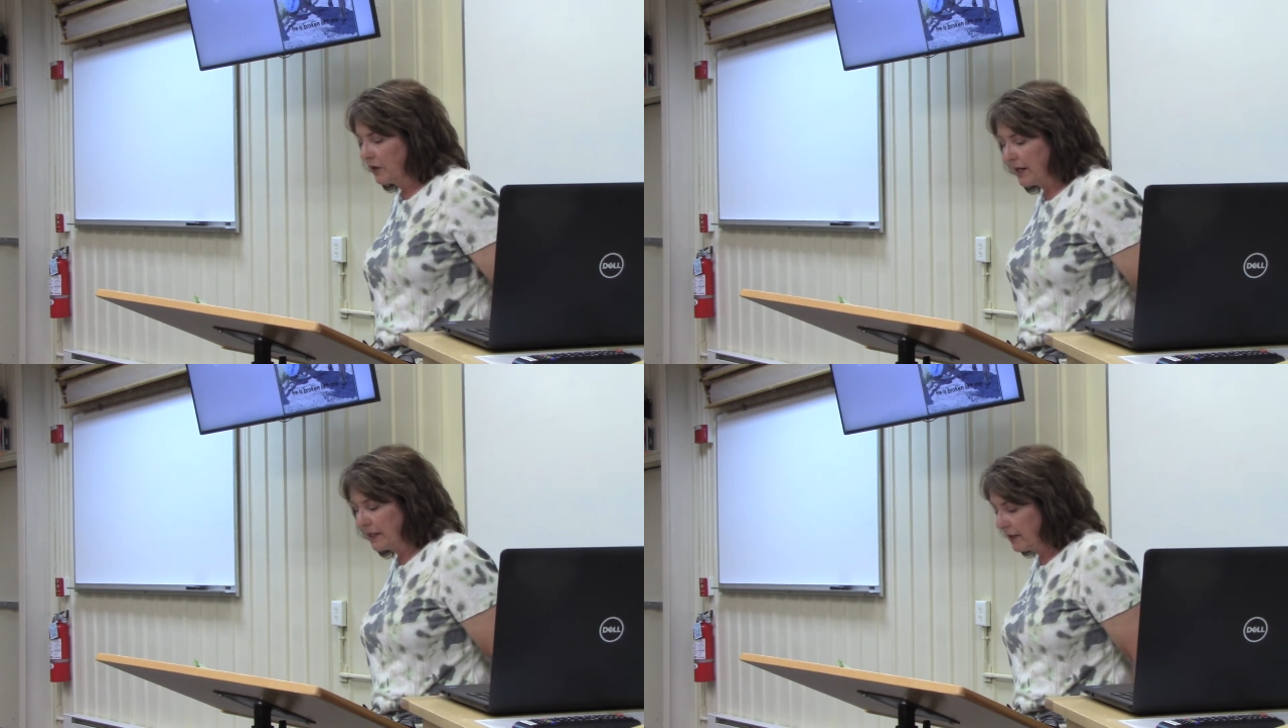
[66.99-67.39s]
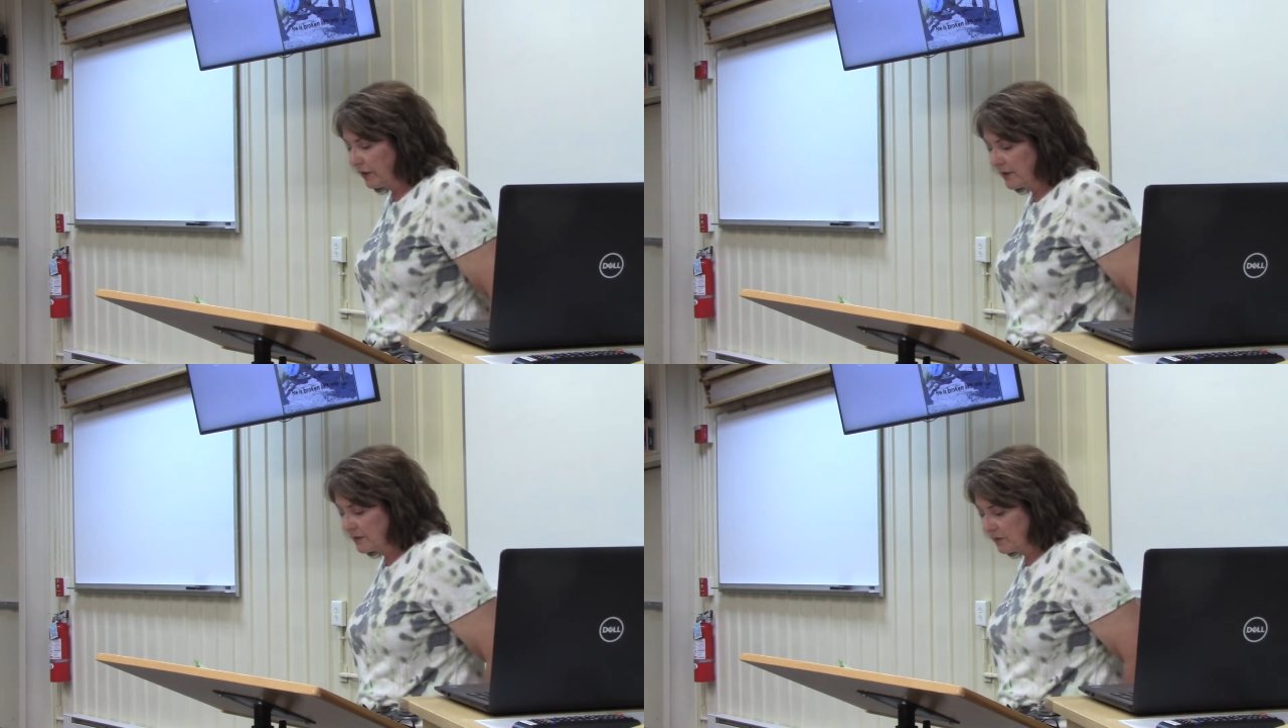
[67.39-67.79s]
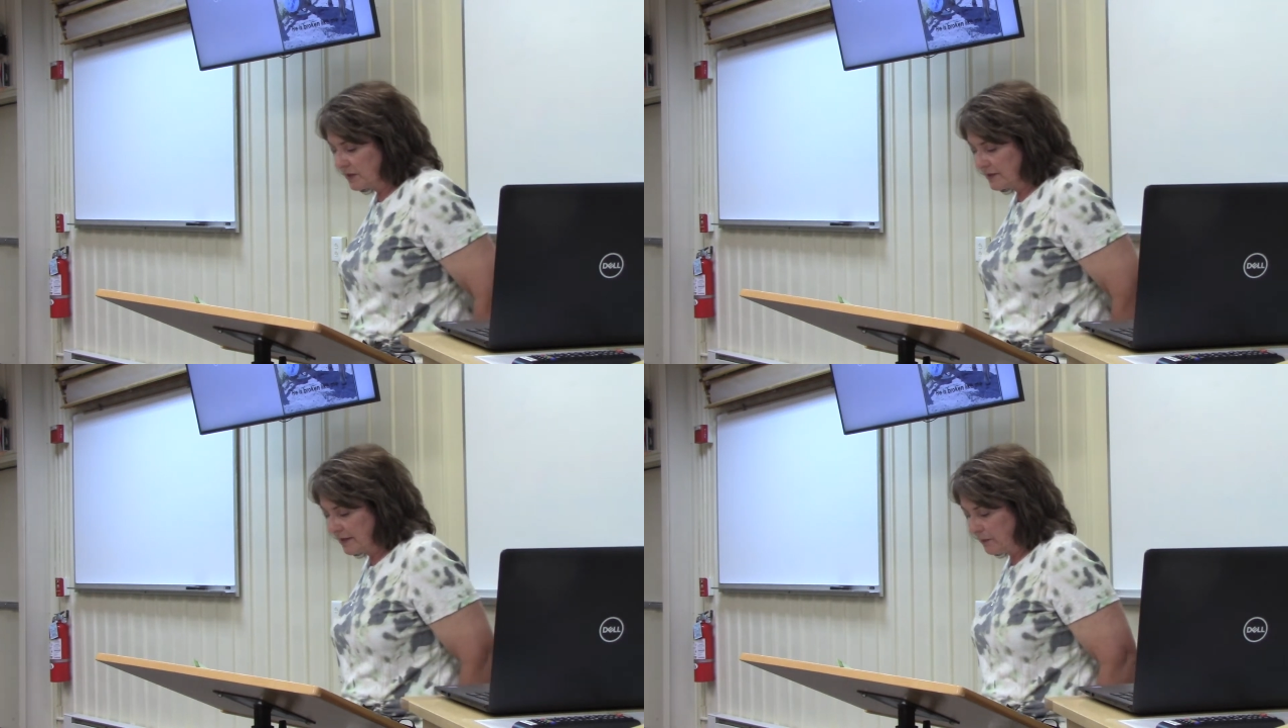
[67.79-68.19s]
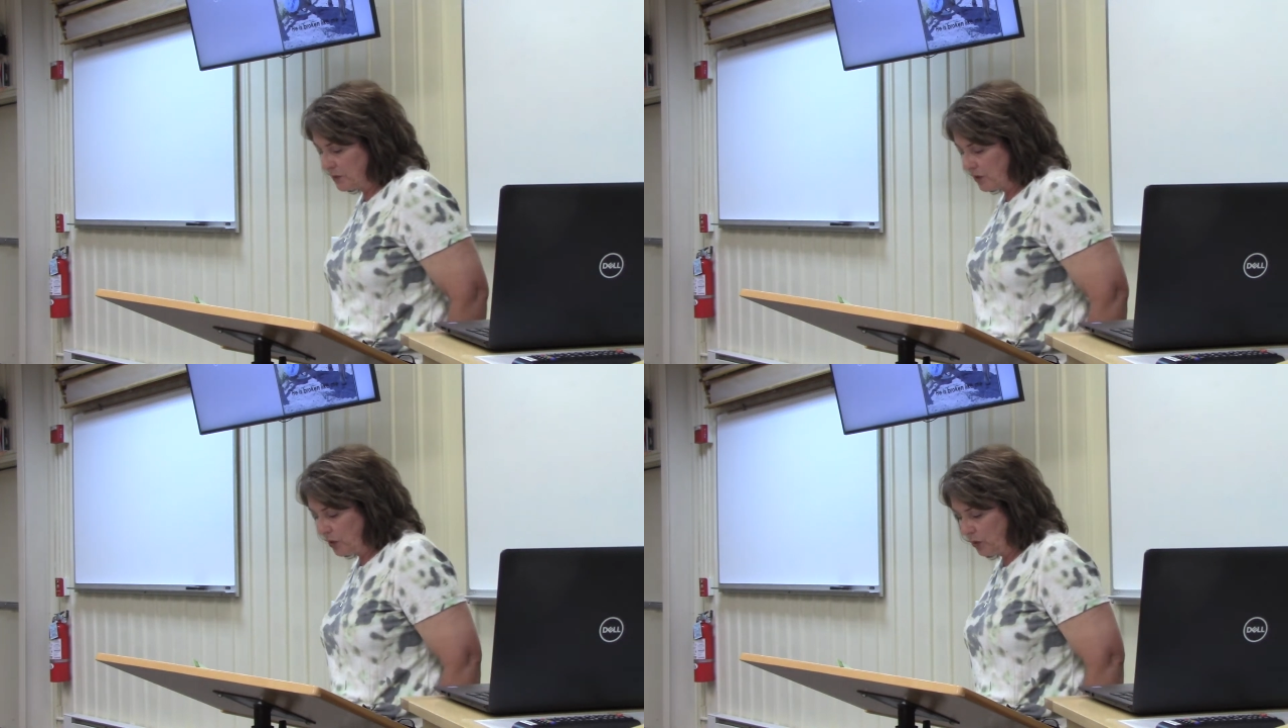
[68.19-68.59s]
any areas of
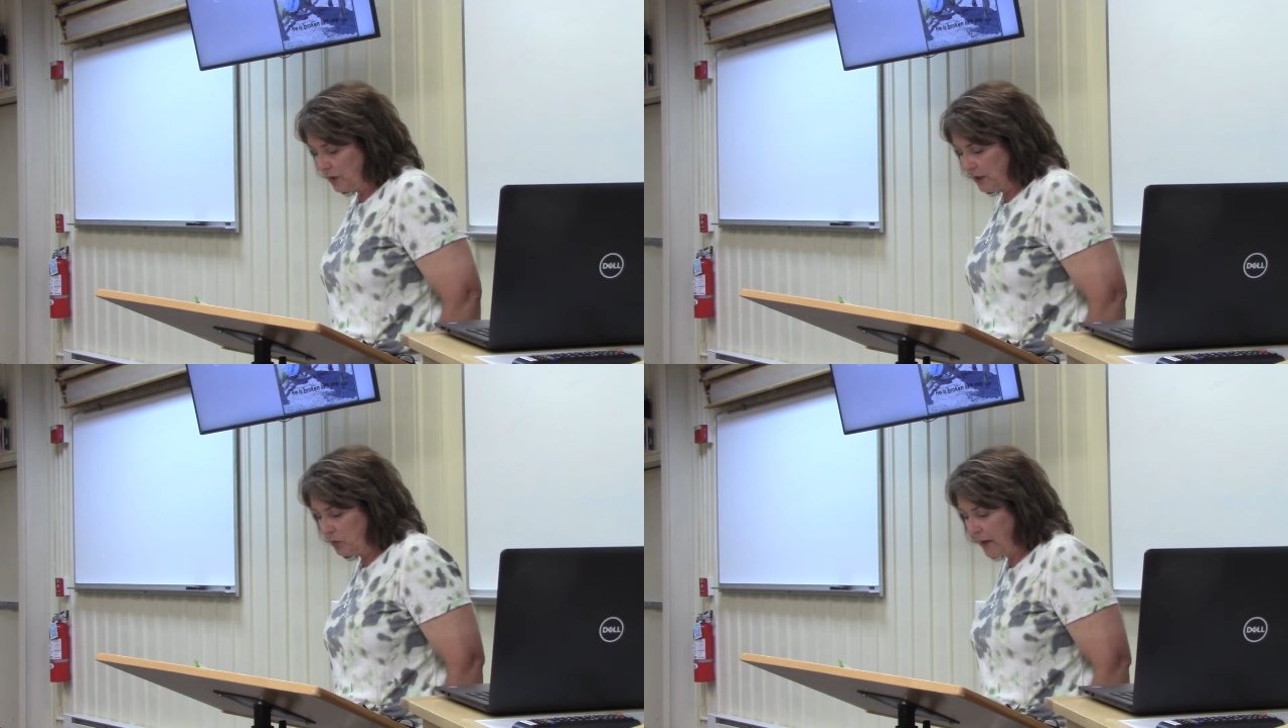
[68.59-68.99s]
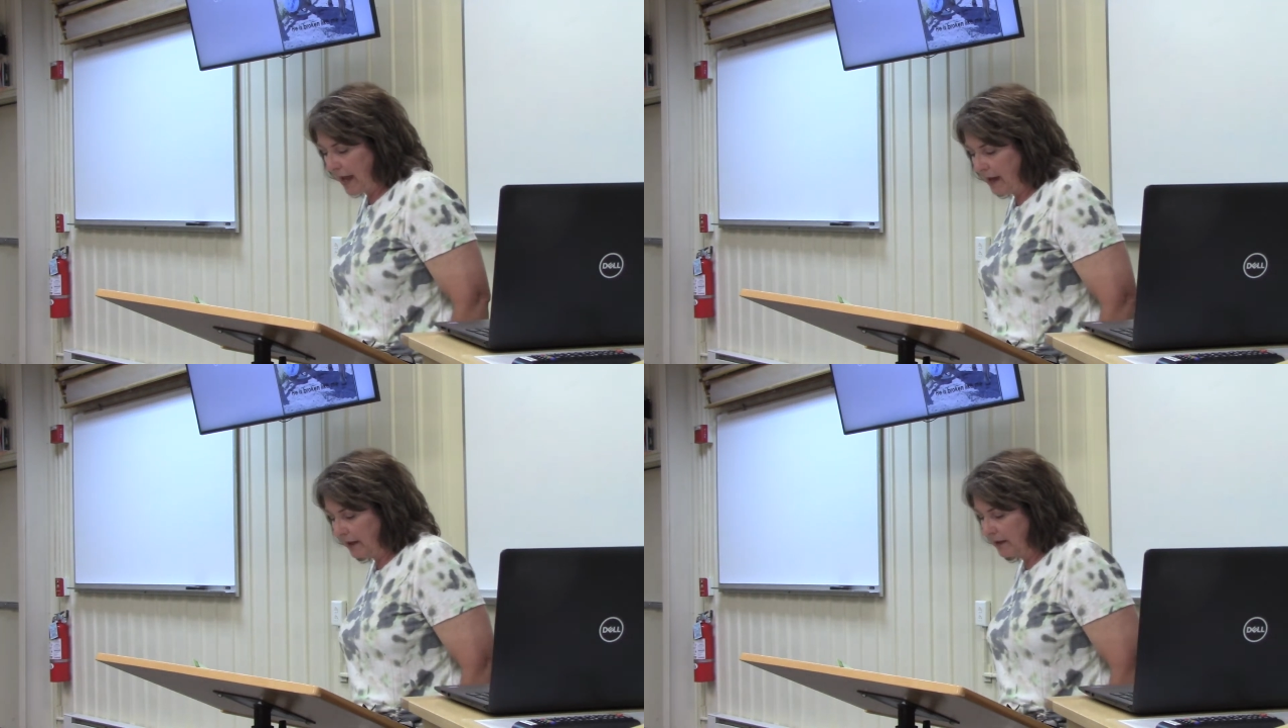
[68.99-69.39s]
deception holding you back,